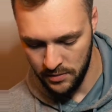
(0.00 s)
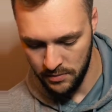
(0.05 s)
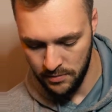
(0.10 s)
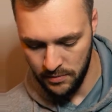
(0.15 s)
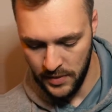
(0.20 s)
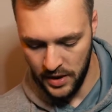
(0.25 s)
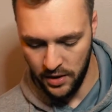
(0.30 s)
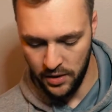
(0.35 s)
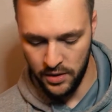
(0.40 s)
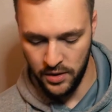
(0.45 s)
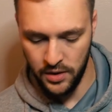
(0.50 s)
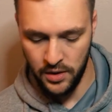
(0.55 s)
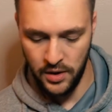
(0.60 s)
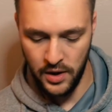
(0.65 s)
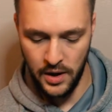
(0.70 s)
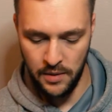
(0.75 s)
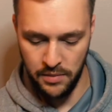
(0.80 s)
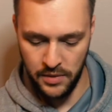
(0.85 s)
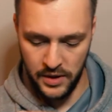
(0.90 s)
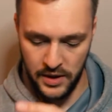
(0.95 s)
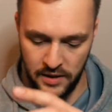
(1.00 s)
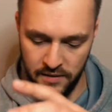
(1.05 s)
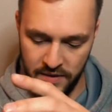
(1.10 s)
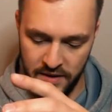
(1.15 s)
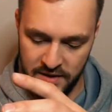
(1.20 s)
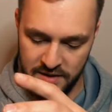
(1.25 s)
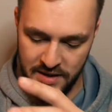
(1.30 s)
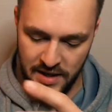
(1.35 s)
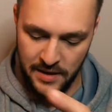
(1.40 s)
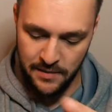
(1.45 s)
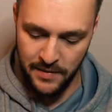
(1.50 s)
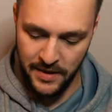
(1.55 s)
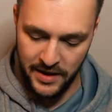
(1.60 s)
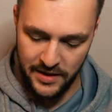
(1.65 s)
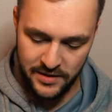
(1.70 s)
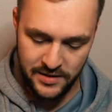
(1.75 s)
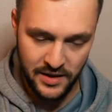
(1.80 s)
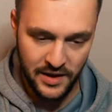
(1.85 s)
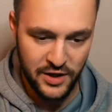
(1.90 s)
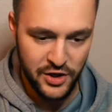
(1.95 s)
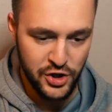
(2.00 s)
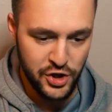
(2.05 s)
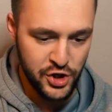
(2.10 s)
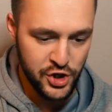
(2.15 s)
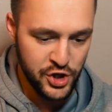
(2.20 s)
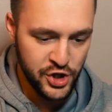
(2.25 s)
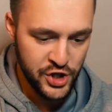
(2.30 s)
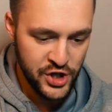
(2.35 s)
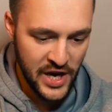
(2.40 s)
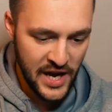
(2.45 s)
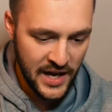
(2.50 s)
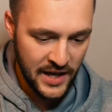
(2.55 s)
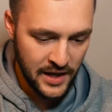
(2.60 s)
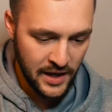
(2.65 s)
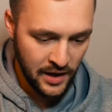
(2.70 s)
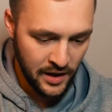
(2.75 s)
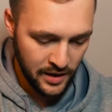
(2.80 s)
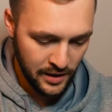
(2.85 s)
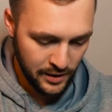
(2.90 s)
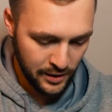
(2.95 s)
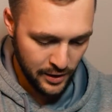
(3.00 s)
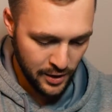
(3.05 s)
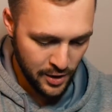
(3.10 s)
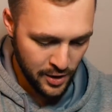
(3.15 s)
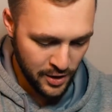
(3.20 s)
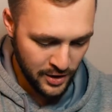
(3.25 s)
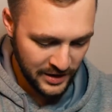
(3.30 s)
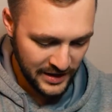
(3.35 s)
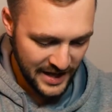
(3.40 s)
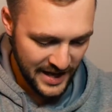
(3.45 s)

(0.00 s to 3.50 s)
Mariner. I believe his name is Shed Long.